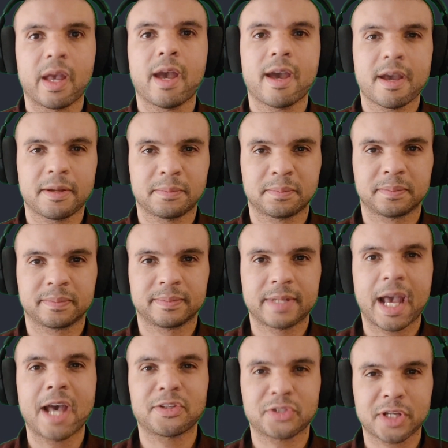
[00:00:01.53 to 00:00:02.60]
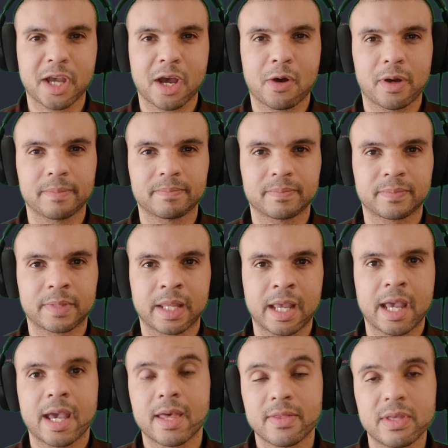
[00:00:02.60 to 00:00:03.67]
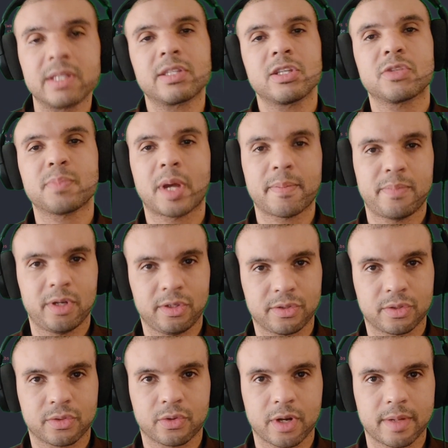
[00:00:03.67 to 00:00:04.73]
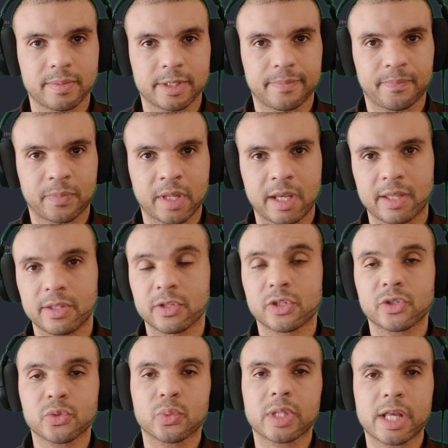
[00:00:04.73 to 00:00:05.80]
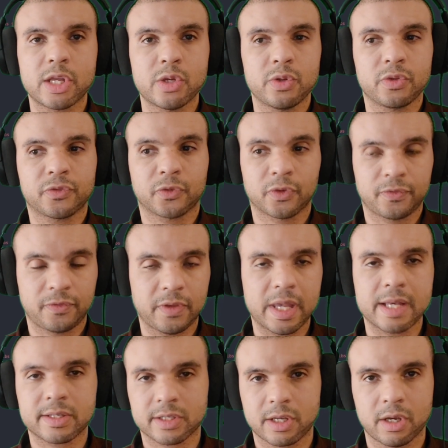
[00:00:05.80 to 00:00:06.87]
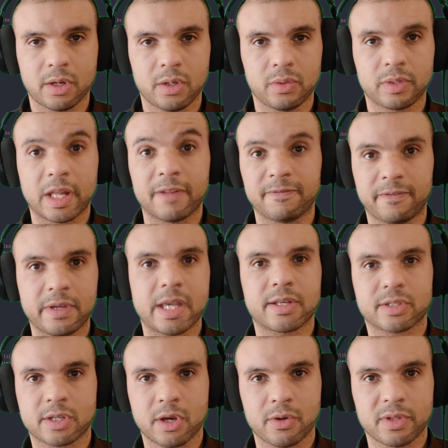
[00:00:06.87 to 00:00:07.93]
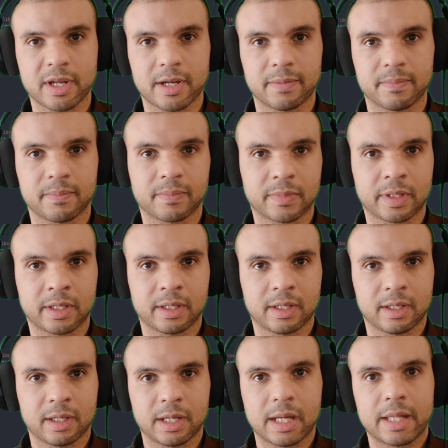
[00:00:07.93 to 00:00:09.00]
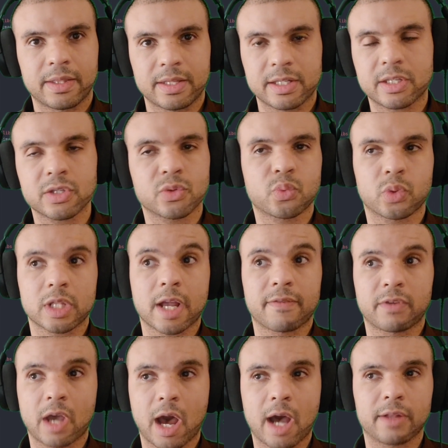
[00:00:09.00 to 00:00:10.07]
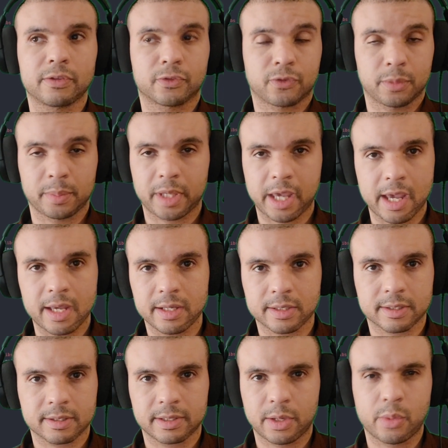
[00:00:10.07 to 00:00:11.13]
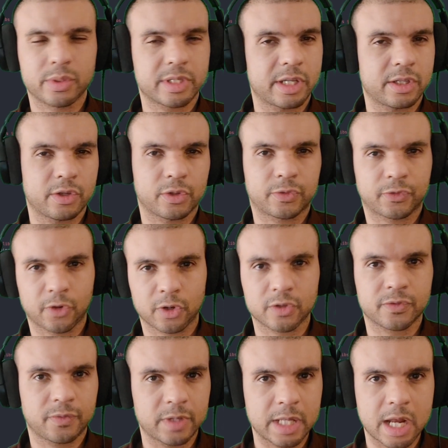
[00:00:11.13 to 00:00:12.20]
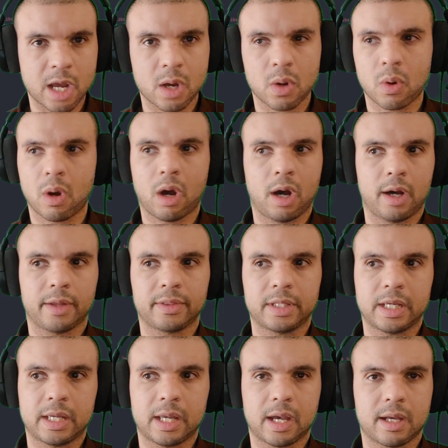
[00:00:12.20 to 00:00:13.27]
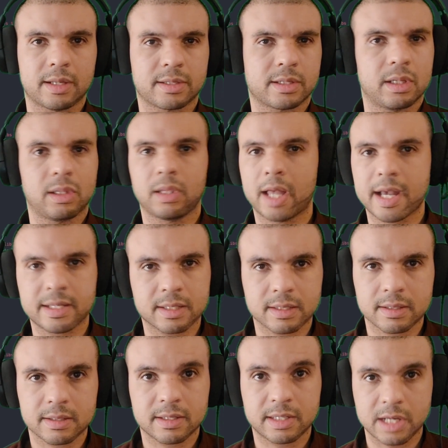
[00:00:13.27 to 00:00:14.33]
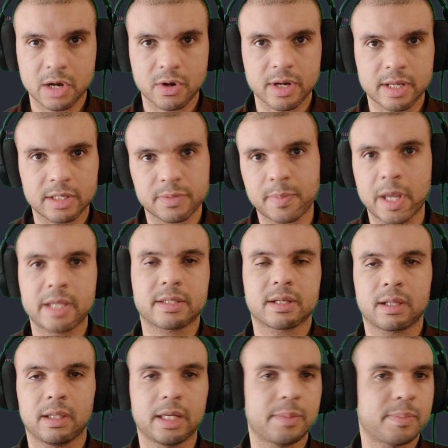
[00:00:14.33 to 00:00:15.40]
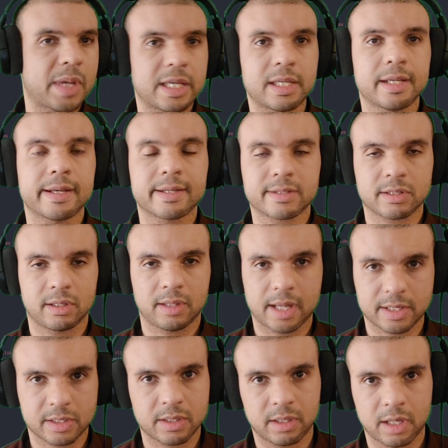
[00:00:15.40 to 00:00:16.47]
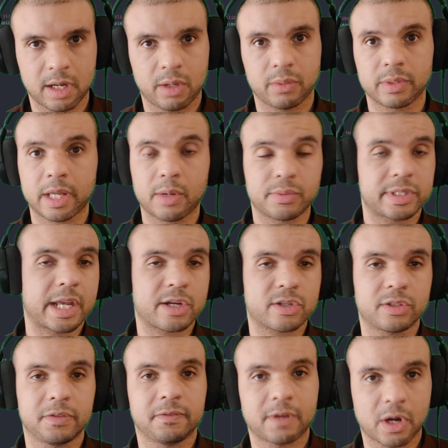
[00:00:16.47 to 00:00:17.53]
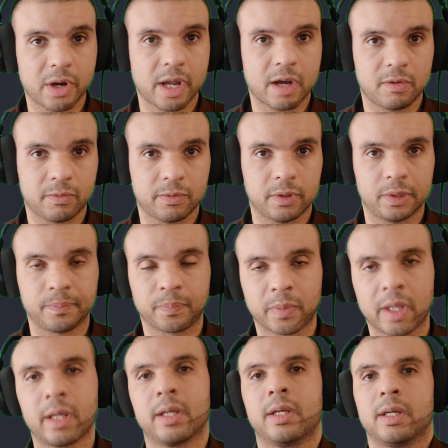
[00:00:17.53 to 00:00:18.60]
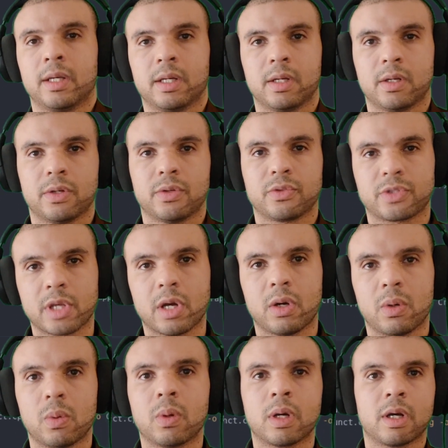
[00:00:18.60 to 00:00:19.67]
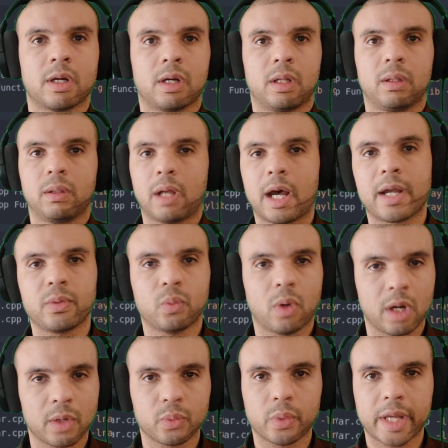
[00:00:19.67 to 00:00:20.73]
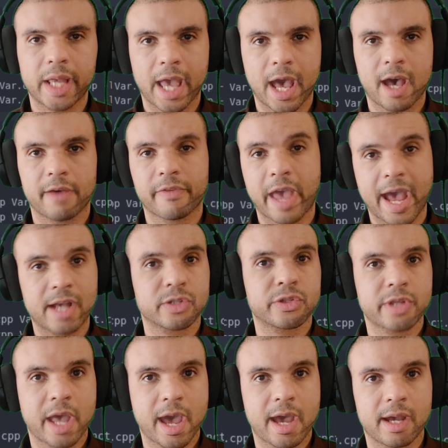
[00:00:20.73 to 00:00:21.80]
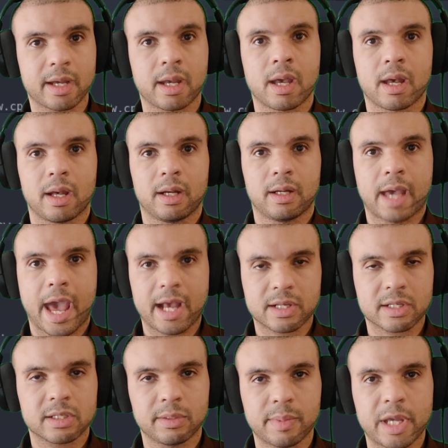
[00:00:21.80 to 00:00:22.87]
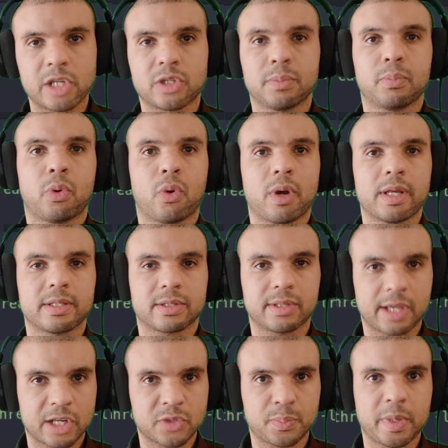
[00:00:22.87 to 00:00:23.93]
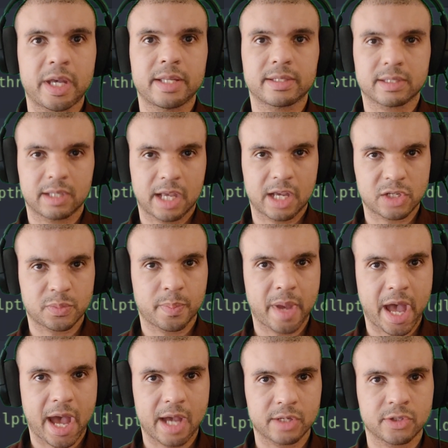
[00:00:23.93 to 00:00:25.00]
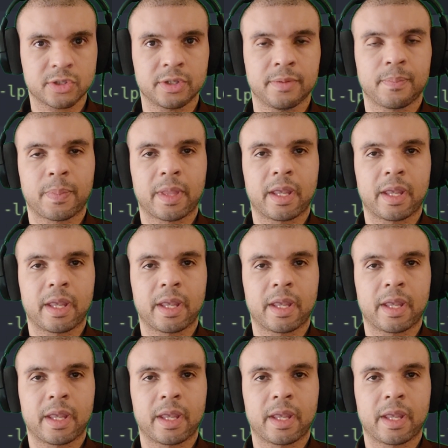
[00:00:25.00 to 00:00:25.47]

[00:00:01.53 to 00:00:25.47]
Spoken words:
Hey, how's it going? This is my build script. This is what I use for VS Code and VS Codium. This is what I've gotten from Cakes. It was in his first video on the Celeste series, basically making a Celeste clone. It was actually very helpful. So, line one, we have hashtag exclamation point slash bin slash bash.